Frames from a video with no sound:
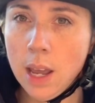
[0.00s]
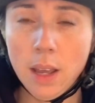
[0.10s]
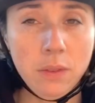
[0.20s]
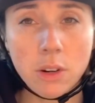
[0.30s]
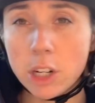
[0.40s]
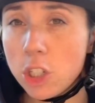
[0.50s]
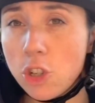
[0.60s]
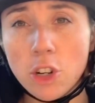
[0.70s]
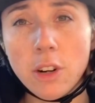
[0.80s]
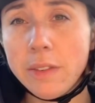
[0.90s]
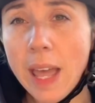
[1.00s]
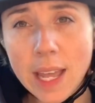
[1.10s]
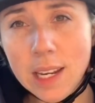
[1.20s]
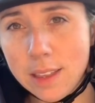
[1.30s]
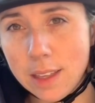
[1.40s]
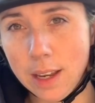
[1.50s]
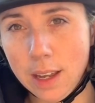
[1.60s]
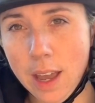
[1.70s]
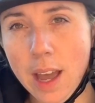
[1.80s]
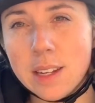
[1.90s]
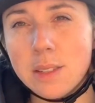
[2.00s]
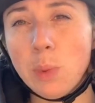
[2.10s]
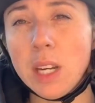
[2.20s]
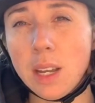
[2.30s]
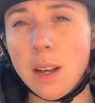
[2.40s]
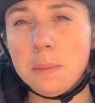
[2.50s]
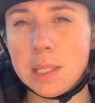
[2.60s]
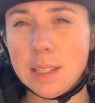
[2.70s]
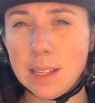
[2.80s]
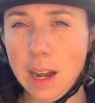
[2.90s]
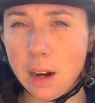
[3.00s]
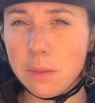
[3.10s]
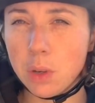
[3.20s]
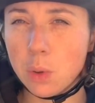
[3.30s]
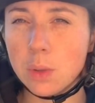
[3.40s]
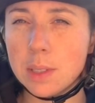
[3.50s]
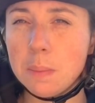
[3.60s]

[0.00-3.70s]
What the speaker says: if you're unsure of anything, and when it comes to the care of your horse,